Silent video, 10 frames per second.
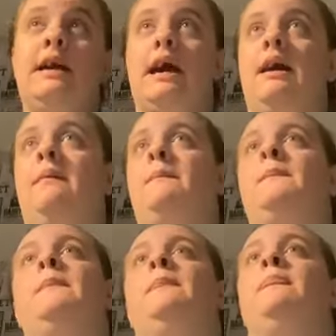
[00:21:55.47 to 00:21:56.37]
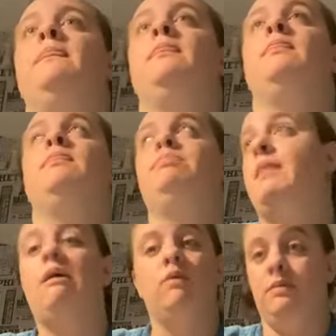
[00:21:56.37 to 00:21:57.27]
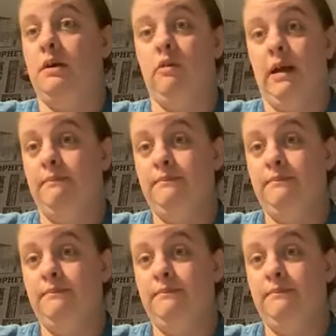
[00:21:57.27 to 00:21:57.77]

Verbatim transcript: Um, that would have been great.